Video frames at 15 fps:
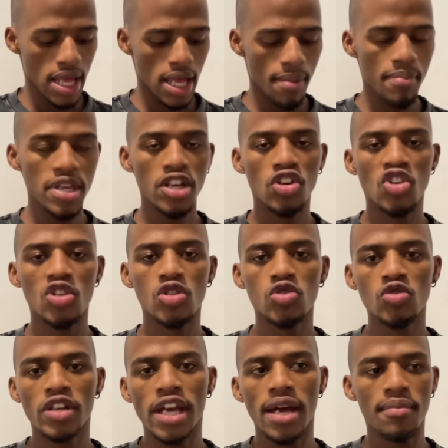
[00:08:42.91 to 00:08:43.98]
me going to
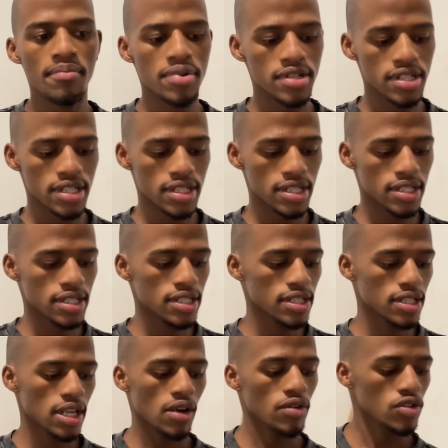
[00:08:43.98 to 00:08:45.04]
campus,
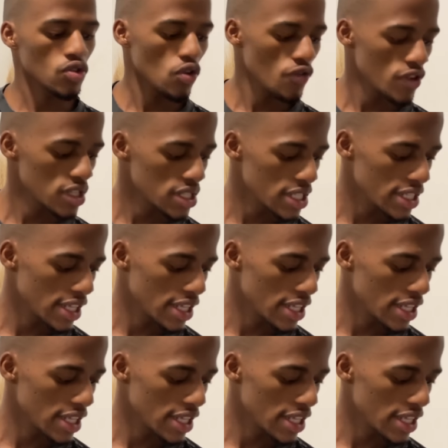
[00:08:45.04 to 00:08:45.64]
I was obviously